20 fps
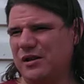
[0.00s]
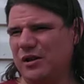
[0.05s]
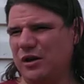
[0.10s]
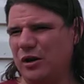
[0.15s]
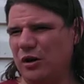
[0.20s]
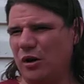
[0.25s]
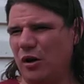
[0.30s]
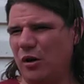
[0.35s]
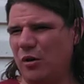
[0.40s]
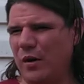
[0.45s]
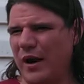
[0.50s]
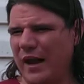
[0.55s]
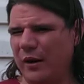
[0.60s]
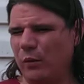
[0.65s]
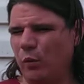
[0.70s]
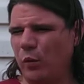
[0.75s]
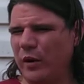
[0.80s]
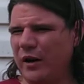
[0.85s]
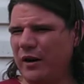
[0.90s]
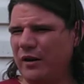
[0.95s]

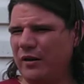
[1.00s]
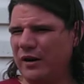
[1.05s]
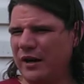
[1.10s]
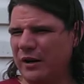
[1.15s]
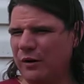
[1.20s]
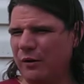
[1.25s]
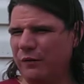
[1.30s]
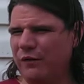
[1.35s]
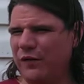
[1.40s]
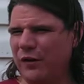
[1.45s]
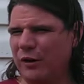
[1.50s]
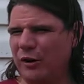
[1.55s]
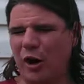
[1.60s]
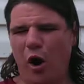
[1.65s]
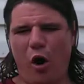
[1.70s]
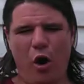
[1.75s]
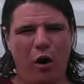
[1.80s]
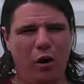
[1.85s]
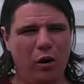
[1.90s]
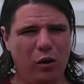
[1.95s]
and we're
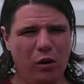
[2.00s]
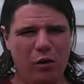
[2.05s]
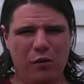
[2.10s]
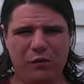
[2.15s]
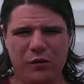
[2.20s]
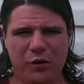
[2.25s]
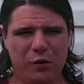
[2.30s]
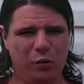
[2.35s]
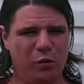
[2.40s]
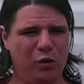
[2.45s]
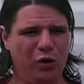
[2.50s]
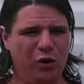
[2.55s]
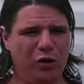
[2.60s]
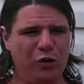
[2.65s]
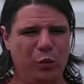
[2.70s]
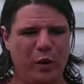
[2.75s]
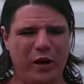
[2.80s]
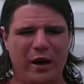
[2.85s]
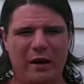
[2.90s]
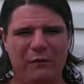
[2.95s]
interfering all over the world
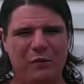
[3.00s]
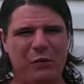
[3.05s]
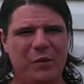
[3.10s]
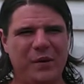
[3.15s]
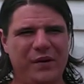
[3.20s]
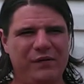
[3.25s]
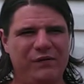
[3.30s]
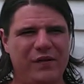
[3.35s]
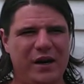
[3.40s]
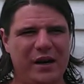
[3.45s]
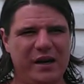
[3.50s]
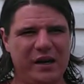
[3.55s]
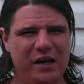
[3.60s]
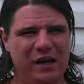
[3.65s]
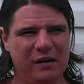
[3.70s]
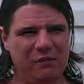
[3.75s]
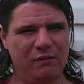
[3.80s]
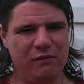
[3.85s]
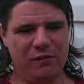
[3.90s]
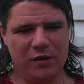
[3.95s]
wherever we find it
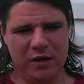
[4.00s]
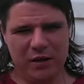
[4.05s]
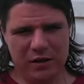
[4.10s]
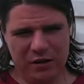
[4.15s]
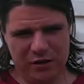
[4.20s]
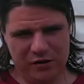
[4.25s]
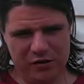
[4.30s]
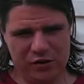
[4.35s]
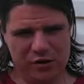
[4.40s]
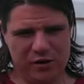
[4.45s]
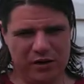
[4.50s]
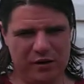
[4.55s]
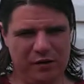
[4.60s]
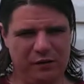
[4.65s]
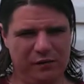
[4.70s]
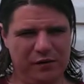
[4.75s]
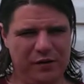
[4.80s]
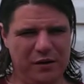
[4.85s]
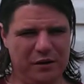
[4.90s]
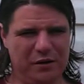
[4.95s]
convenient to
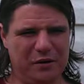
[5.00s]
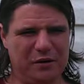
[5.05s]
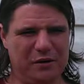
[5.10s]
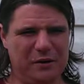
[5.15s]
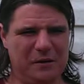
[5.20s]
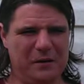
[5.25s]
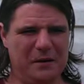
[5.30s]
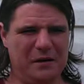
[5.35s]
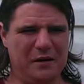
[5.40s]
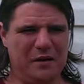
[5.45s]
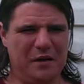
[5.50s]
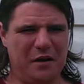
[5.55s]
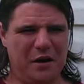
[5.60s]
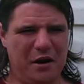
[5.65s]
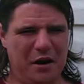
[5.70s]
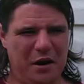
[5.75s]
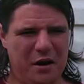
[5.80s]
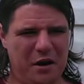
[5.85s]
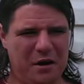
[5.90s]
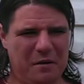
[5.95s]
interfere.
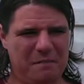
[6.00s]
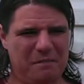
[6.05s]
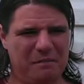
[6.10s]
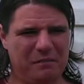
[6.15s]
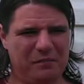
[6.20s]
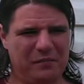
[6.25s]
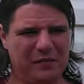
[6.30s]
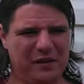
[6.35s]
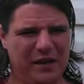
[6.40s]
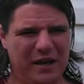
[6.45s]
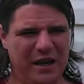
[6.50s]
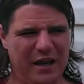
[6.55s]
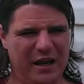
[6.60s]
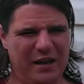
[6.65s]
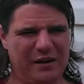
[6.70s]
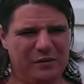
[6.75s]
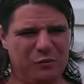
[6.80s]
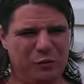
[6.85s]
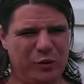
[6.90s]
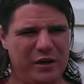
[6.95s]

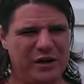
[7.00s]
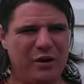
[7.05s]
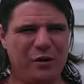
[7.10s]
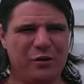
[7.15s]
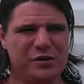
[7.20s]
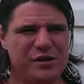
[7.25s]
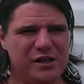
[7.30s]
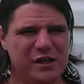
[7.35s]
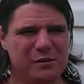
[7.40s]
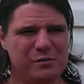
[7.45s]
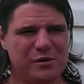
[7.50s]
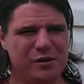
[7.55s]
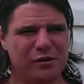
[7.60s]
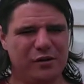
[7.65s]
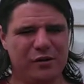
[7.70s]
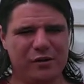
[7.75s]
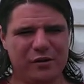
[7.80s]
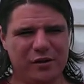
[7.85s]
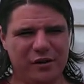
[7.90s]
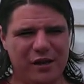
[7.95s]
And we don't seem to
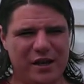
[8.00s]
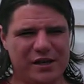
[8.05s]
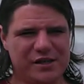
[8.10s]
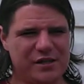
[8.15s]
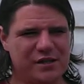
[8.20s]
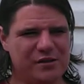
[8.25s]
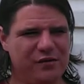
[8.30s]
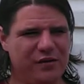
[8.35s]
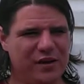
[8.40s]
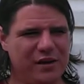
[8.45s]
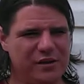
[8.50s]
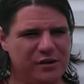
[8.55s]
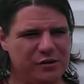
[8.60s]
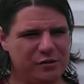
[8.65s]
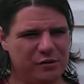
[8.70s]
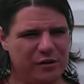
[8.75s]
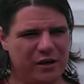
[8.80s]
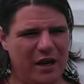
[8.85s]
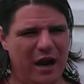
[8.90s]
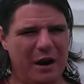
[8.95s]
learn the lessons of
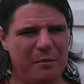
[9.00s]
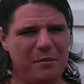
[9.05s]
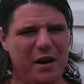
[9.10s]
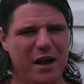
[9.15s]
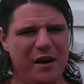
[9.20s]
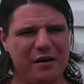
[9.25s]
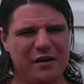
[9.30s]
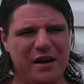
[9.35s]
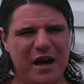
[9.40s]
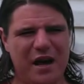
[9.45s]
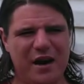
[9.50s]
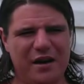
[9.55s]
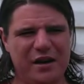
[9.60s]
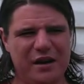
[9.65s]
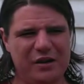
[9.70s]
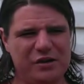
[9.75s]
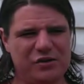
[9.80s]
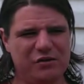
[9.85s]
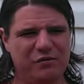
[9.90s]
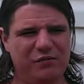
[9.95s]
history. I'm not a
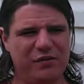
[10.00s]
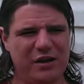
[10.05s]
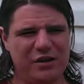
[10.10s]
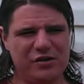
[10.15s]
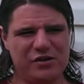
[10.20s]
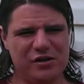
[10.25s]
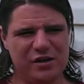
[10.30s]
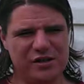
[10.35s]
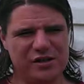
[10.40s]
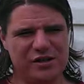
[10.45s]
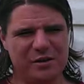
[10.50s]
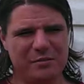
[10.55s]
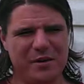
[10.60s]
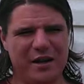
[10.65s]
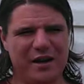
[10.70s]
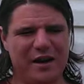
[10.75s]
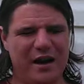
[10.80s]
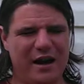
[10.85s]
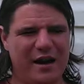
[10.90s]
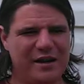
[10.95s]
non-interventionist. I'm
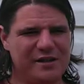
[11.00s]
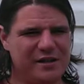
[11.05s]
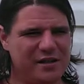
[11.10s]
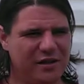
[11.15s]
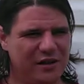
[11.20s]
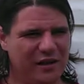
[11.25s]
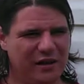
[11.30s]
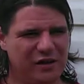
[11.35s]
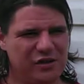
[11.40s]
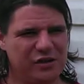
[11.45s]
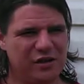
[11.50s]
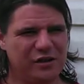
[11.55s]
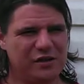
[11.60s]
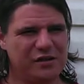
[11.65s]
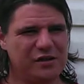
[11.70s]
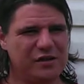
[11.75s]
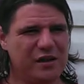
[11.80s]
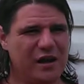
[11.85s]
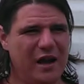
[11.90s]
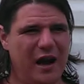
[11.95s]
not an
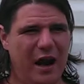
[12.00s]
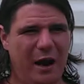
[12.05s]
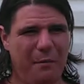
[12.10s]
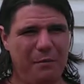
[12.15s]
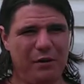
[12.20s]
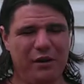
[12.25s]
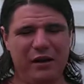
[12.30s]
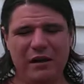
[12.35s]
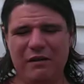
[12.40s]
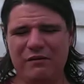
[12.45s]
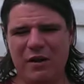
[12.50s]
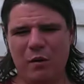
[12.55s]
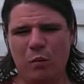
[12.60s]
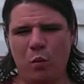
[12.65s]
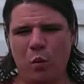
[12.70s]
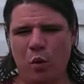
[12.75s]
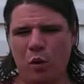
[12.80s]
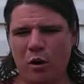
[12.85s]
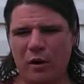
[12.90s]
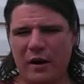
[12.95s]
isolationist. I believe that
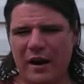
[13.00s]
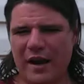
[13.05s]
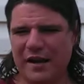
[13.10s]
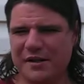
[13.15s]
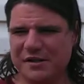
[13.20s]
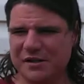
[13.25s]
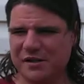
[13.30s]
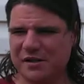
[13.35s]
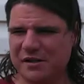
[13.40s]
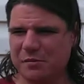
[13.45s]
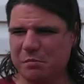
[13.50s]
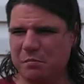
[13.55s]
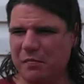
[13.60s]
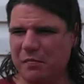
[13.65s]
war has its